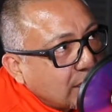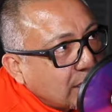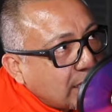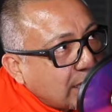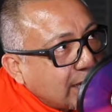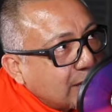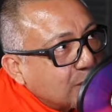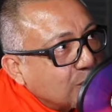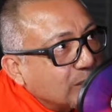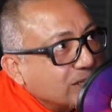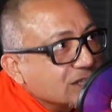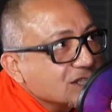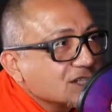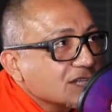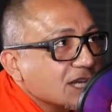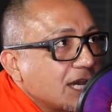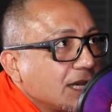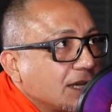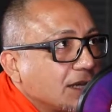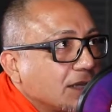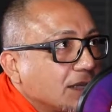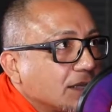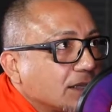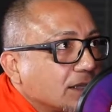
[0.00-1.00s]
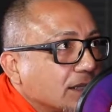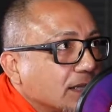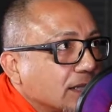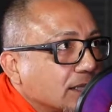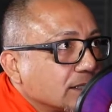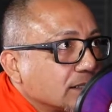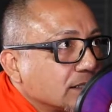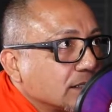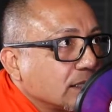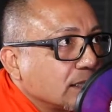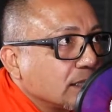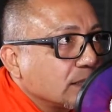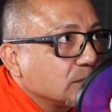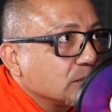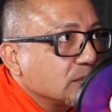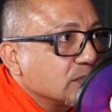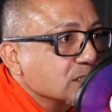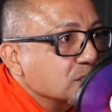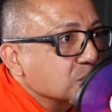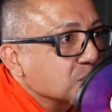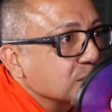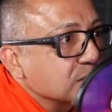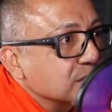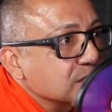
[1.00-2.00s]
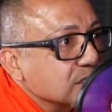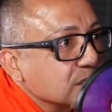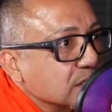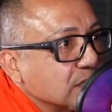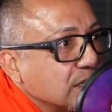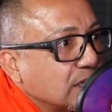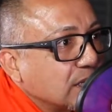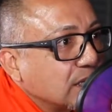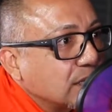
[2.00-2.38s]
I decided that this was